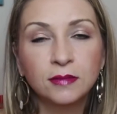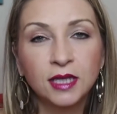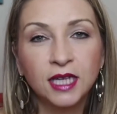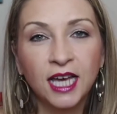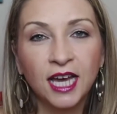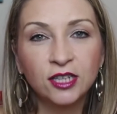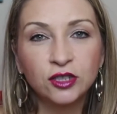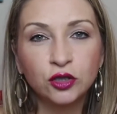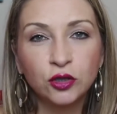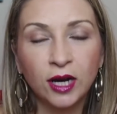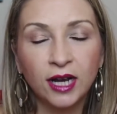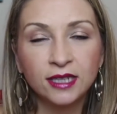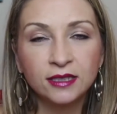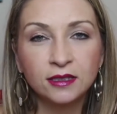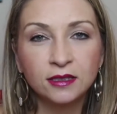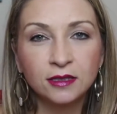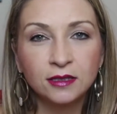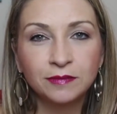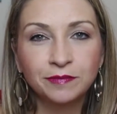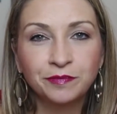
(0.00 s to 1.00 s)
Get
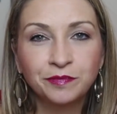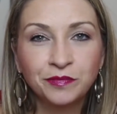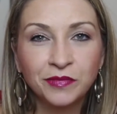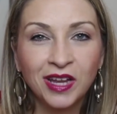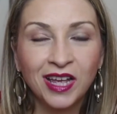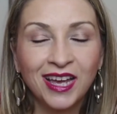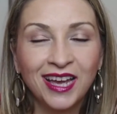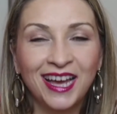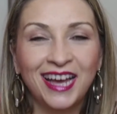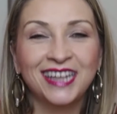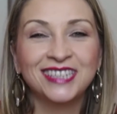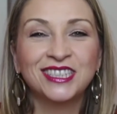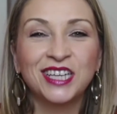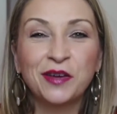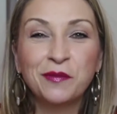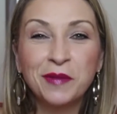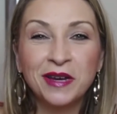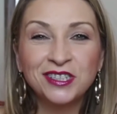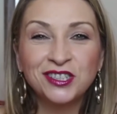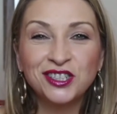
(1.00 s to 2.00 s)
dressed. As
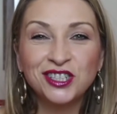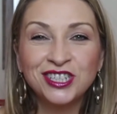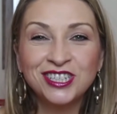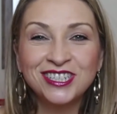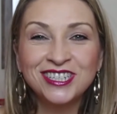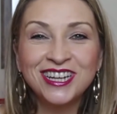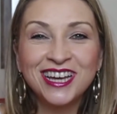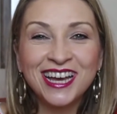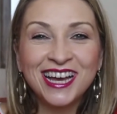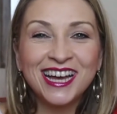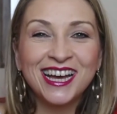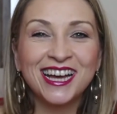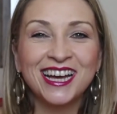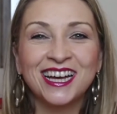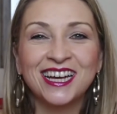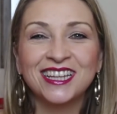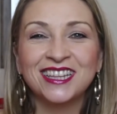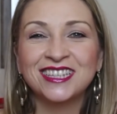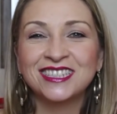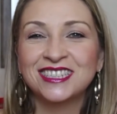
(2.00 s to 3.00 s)
I mentioned,
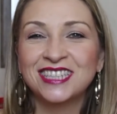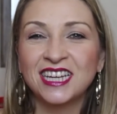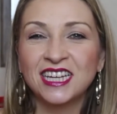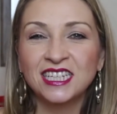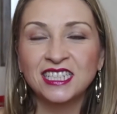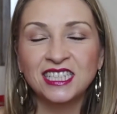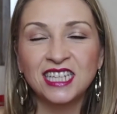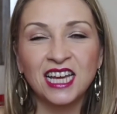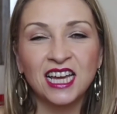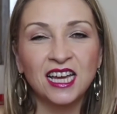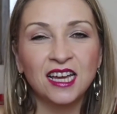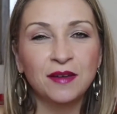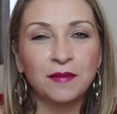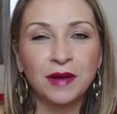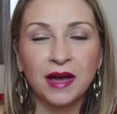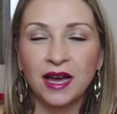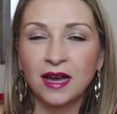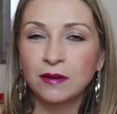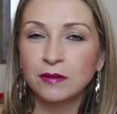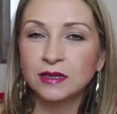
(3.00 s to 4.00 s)
the second time
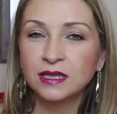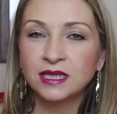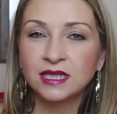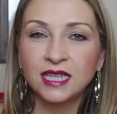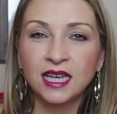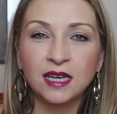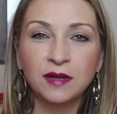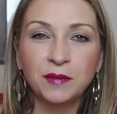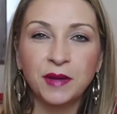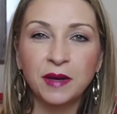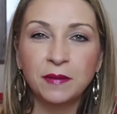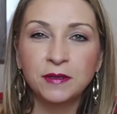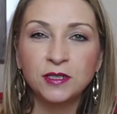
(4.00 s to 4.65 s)
I would stay in my